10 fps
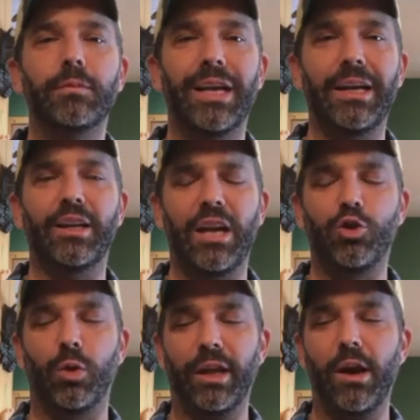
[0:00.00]

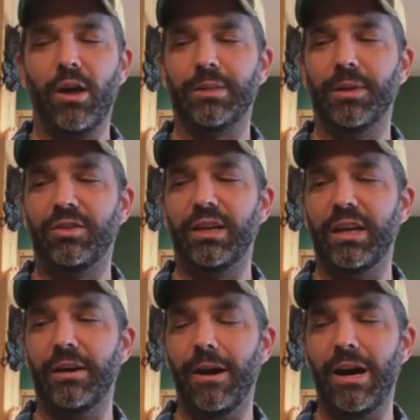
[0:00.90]
It's really awesome to
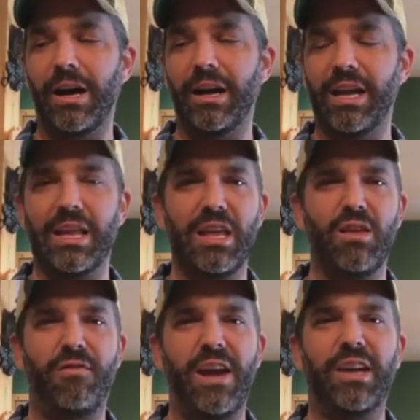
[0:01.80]
see. In
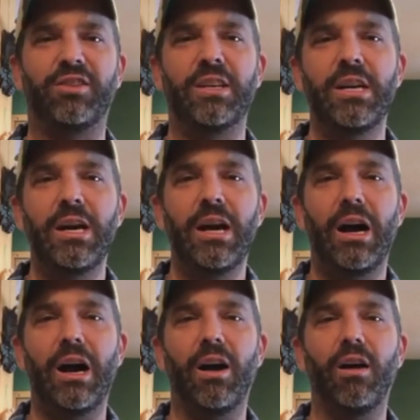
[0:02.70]
the face
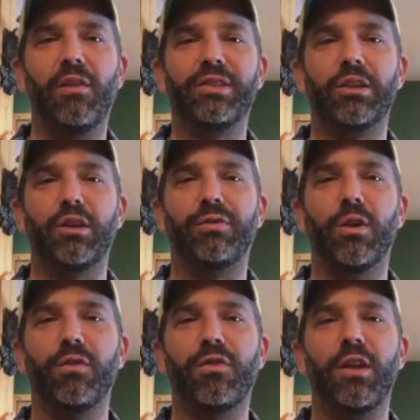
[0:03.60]
of such a
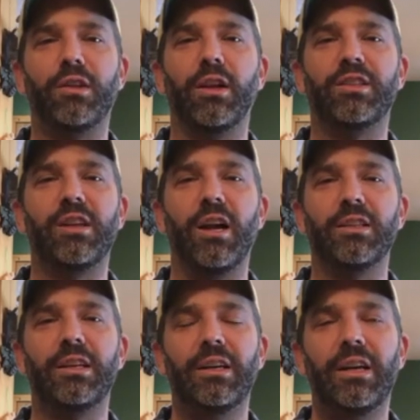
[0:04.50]
full frontal
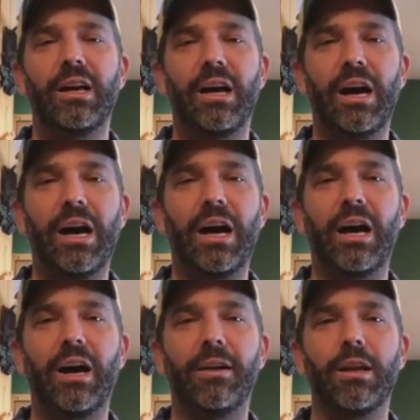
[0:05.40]
assault,
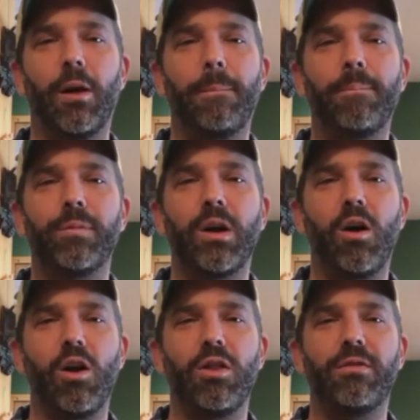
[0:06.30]

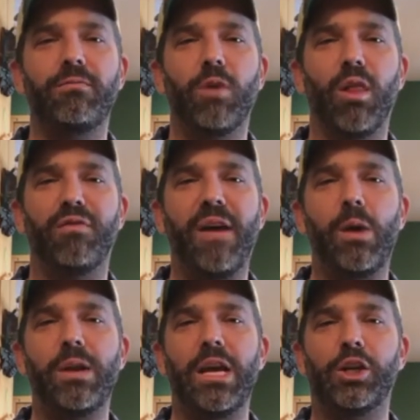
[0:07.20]
on the
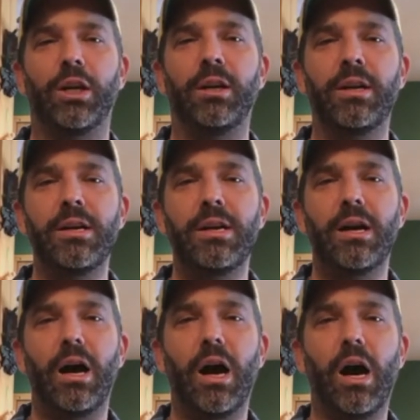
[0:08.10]
foundation
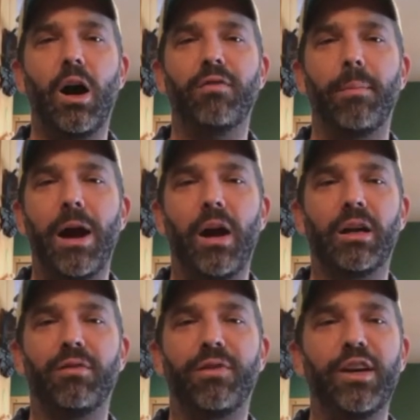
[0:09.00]
of
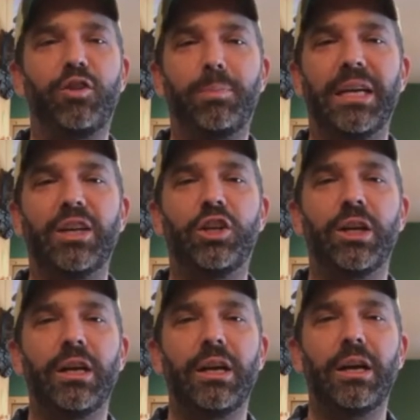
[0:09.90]
America, free
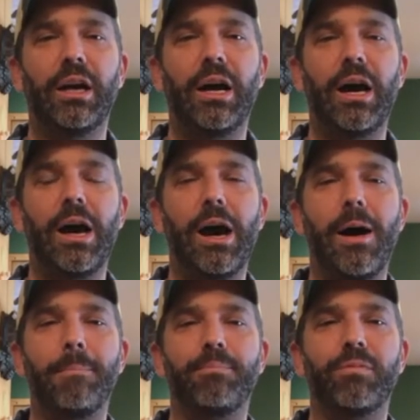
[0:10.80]
speech,
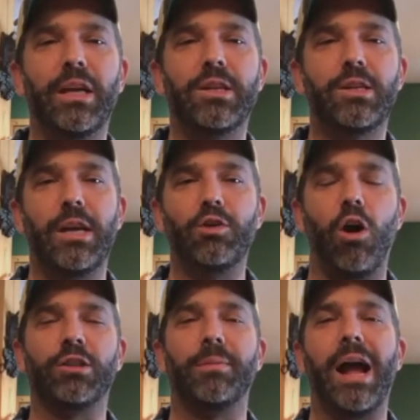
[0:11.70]
it's
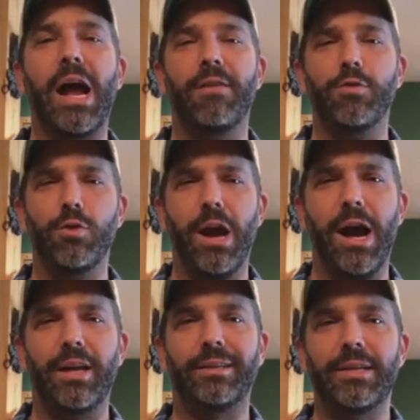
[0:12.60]
awesome to have you
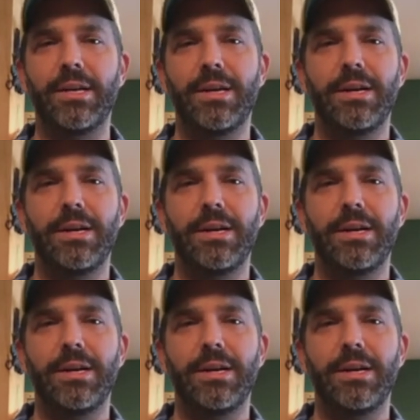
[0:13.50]
guys